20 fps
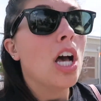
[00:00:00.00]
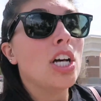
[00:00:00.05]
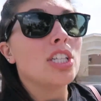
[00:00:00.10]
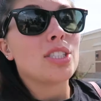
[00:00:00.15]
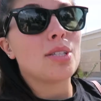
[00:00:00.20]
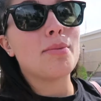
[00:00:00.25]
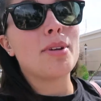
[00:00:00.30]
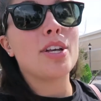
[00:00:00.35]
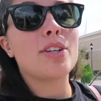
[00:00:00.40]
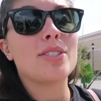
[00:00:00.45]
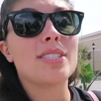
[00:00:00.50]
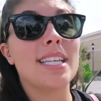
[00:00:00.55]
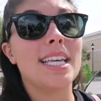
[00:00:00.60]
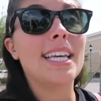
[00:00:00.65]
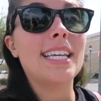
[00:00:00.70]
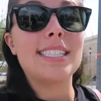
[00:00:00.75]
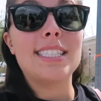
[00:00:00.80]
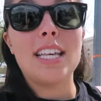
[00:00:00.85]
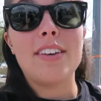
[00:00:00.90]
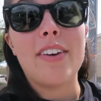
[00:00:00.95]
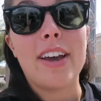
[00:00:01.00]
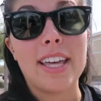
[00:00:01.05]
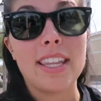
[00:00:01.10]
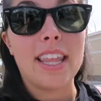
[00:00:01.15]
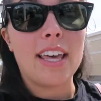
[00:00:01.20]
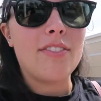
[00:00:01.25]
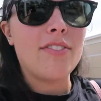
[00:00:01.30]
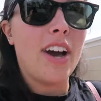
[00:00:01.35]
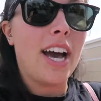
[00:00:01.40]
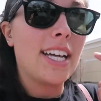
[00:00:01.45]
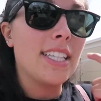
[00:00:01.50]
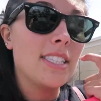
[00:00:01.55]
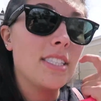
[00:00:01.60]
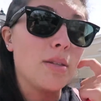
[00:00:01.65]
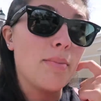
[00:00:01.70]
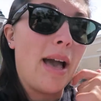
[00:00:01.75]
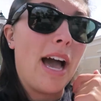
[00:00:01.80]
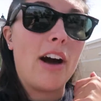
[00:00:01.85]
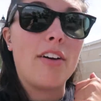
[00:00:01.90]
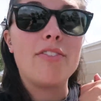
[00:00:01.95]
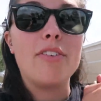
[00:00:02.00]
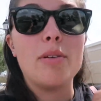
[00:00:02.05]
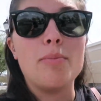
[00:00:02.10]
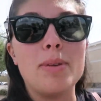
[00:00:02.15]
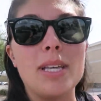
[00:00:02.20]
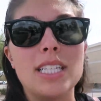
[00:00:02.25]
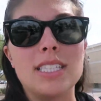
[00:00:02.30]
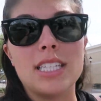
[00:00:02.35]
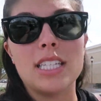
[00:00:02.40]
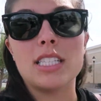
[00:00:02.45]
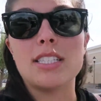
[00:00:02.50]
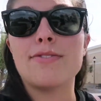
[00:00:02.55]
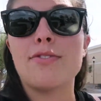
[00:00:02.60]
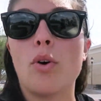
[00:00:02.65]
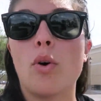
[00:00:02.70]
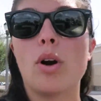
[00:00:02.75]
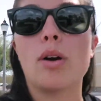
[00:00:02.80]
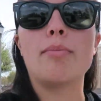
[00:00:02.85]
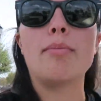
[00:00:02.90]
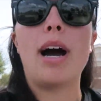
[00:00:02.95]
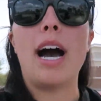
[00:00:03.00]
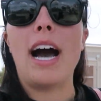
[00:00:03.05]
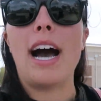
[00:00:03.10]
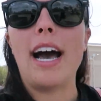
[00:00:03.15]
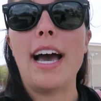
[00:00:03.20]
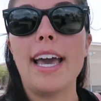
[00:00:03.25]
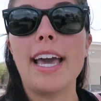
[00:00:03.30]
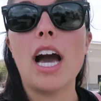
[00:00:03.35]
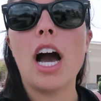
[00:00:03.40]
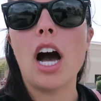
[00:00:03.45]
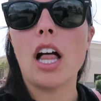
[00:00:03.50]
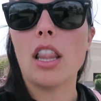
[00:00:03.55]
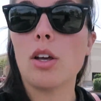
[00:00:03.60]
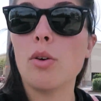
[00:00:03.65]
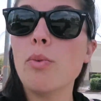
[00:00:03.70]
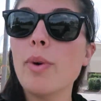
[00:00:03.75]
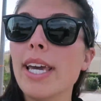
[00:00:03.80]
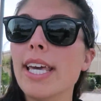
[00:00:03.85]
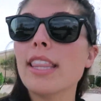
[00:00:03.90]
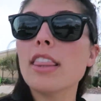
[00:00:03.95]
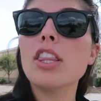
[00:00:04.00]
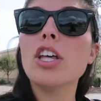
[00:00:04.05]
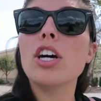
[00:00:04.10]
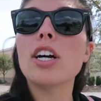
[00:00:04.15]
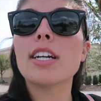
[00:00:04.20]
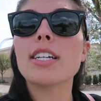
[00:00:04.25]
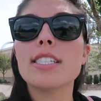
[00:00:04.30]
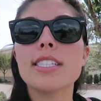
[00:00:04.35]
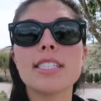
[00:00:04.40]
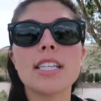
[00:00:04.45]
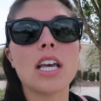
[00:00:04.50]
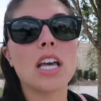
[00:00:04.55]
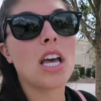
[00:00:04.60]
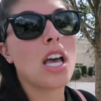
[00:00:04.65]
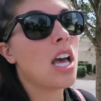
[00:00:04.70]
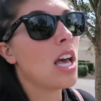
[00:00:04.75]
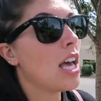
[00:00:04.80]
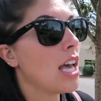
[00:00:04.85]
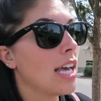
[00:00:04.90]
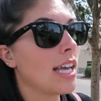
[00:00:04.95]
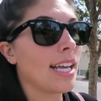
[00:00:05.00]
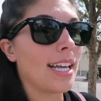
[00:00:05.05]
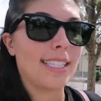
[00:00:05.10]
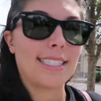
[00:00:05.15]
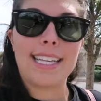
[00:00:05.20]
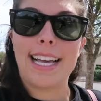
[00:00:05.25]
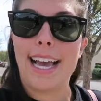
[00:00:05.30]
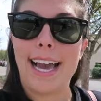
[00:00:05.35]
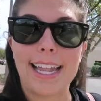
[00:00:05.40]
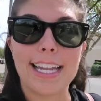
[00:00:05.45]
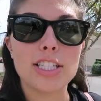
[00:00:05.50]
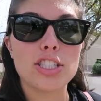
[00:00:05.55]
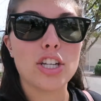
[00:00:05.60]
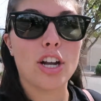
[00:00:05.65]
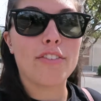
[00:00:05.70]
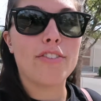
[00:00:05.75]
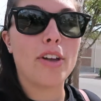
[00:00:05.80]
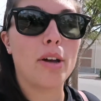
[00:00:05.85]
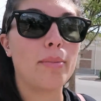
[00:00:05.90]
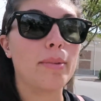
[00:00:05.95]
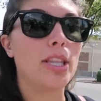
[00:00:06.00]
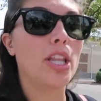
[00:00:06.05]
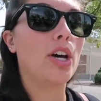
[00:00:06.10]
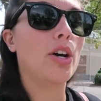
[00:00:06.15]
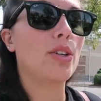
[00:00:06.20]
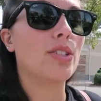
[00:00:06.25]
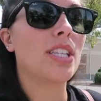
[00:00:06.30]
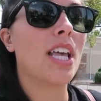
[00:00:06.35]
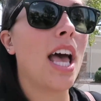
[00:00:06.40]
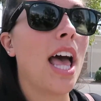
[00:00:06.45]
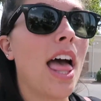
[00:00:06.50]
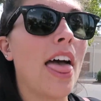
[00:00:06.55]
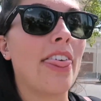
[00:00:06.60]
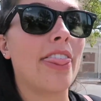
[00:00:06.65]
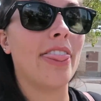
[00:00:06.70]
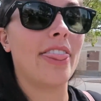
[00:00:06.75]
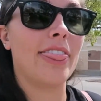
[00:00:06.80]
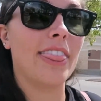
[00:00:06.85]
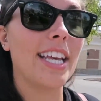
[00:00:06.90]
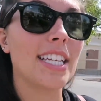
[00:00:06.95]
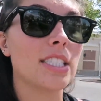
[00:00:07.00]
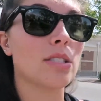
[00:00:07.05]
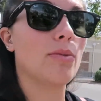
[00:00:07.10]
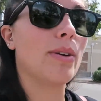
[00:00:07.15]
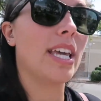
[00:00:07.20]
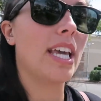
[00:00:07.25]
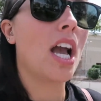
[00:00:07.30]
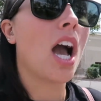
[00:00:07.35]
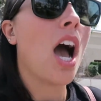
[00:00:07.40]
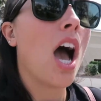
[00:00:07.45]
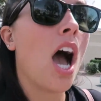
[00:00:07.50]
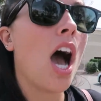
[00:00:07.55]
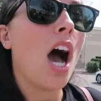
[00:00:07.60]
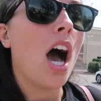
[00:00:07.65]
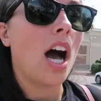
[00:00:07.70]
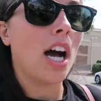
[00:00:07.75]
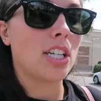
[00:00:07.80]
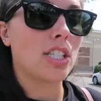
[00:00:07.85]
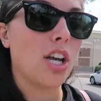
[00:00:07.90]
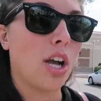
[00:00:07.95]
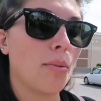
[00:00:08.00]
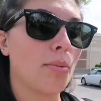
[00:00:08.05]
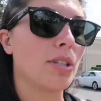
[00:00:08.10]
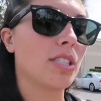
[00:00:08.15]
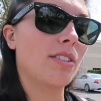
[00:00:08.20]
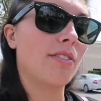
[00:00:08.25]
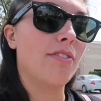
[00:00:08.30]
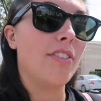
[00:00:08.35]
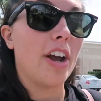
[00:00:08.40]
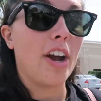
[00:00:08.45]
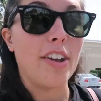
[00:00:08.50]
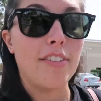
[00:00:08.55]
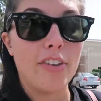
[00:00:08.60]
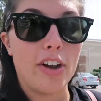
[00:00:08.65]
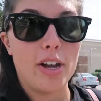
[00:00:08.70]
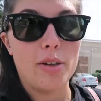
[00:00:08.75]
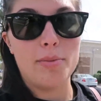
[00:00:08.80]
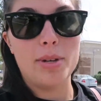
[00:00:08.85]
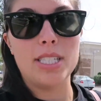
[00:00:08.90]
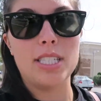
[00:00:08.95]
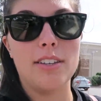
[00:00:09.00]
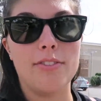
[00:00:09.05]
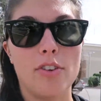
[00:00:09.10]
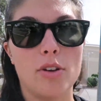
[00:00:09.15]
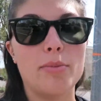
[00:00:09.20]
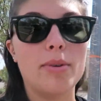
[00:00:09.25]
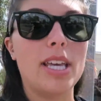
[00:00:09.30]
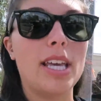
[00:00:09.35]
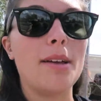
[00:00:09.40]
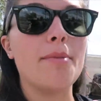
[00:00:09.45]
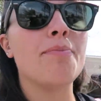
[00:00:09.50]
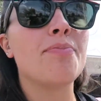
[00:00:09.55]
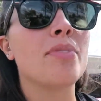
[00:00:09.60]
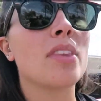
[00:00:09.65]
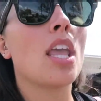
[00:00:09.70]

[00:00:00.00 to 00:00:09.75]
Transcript: So I'm gonna go see and see if I can like find some outfit pieces for my Halloween looks because I gotta start filming those this week. October is very, very busy for me.